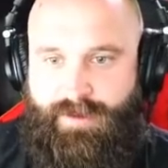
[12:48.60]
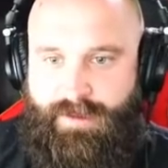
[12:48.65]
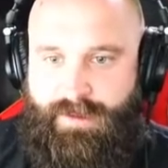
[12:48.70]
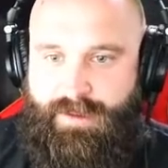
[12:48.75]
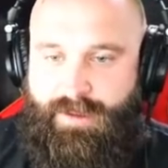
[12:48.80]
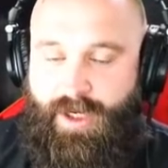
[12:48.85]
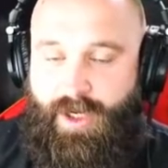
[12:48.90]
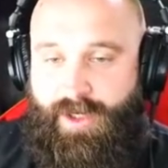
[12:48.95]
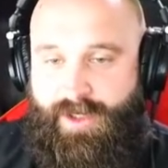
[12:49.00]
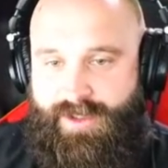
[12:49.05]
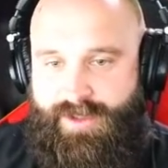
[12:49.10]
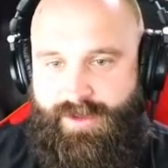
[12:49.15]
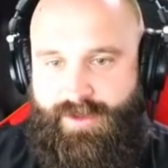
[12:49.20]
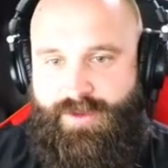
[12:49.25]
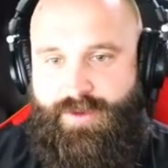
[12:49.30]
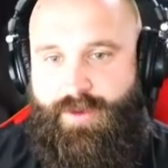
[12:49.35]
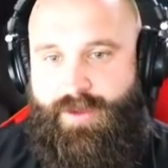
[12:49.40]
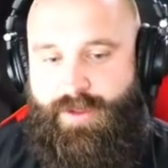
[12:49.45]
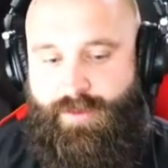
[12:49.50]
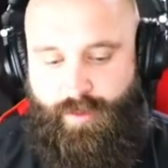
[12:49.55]
All right, so
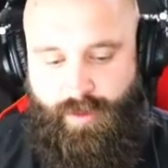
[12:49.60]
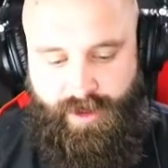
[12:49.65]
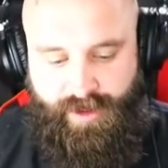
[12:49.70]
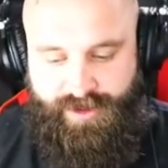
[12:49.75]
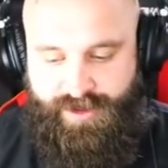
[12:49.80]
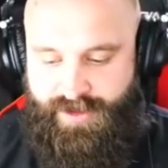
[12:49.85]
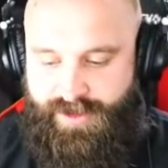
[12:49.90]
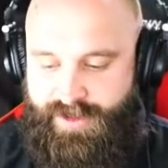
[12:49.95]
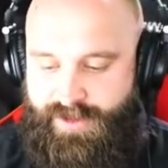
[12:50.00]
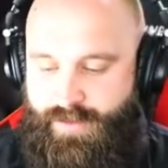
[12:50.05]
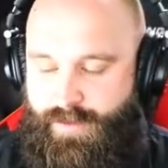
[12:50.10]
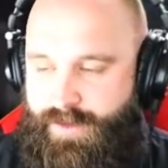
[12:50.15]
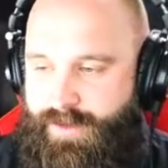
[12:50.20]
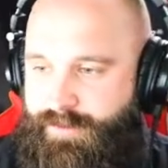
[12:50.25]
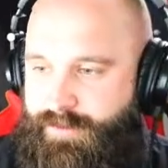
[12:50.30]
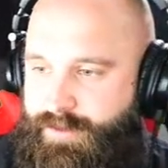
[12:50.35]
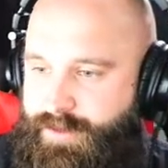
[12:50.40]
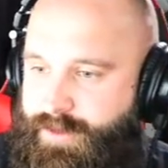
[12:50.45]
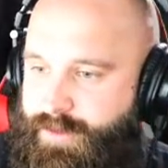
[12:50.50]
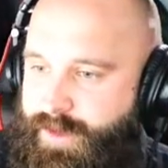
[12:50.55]
let's go ahead and watch this one
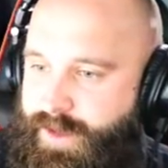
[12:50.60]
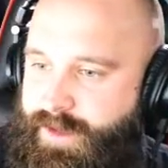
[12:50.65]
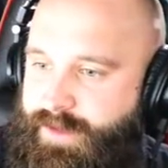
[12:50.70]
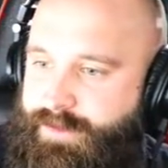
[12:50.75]
real quick.